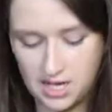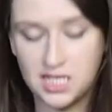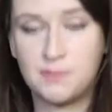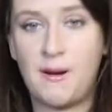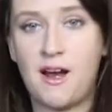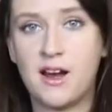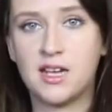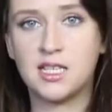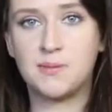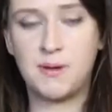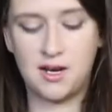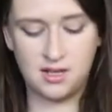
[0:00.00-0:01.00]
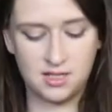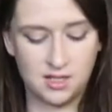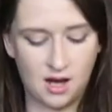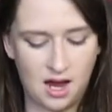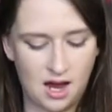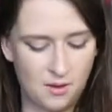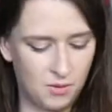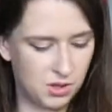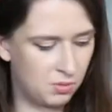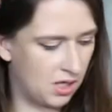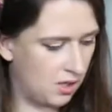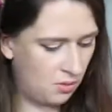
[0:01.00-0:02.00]
our asparagus spears,
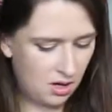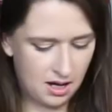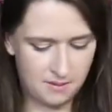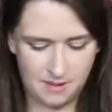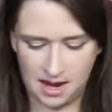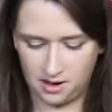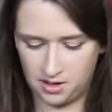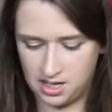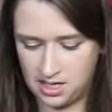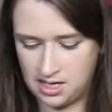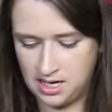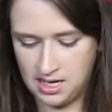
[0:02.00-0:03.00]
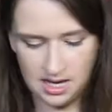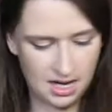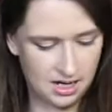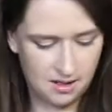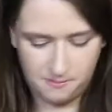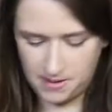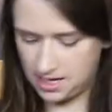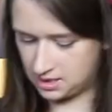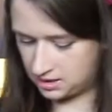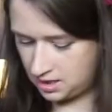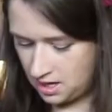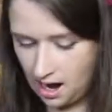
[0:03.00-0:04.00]
which we're going to worry about in a
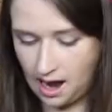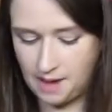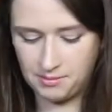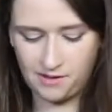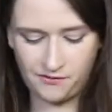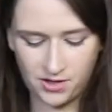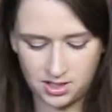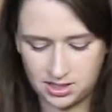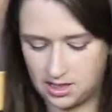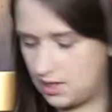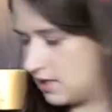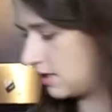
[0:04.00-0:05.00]
bit. I'm first going to